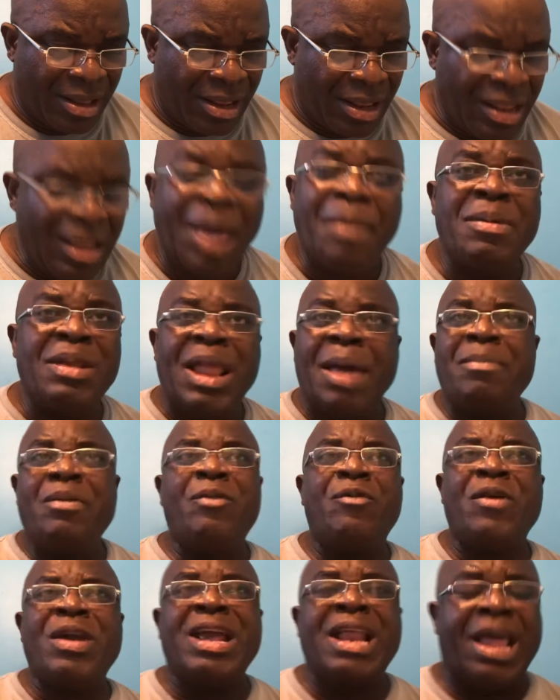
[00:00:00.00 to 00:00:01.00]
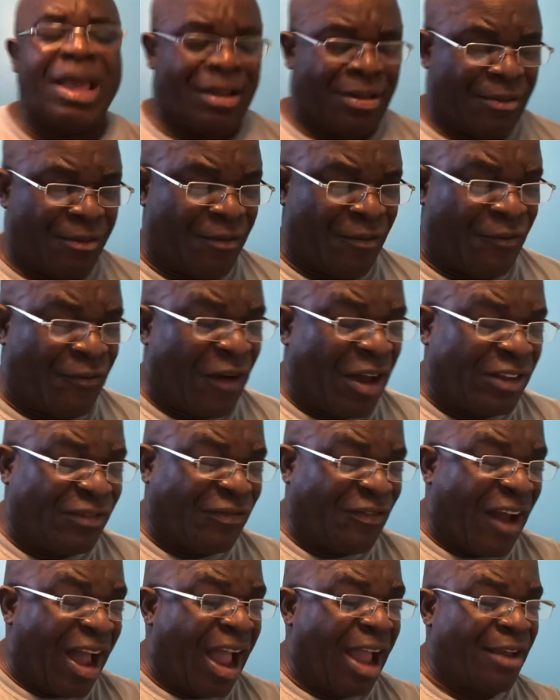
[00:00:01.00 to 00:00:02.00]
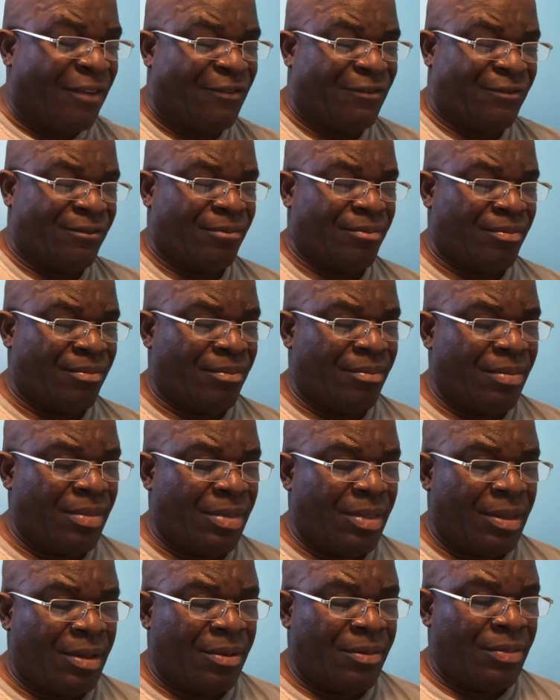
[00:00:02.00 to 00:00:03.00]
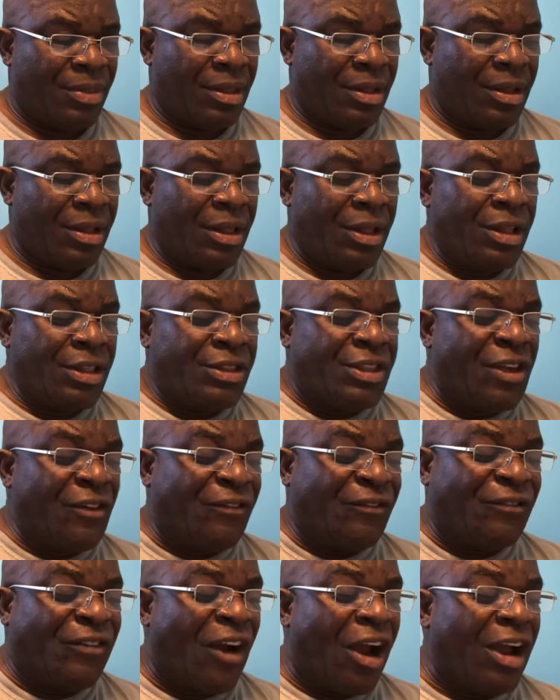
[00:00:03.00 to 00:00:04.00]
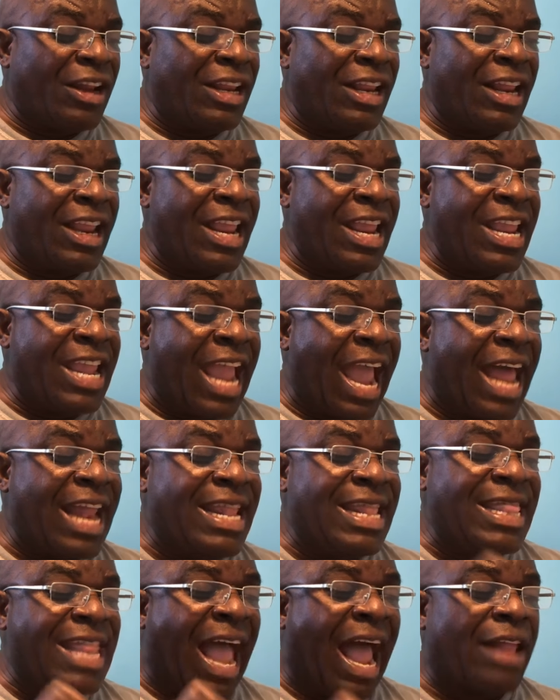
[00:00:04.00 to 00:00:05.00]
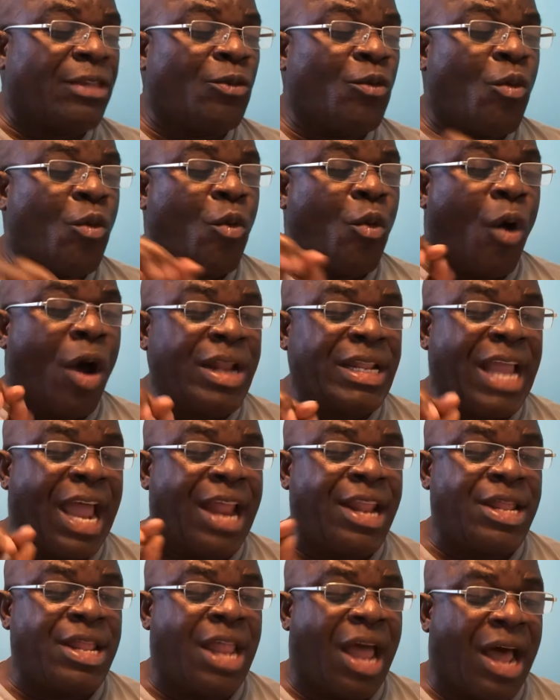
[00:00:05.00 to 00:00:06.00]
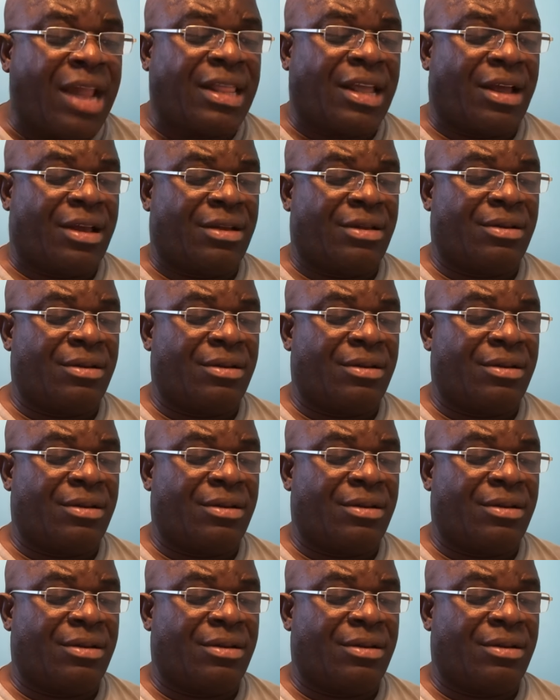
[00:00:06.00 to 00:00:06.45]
Let me read it. Verse 5. Defraud ye not one another.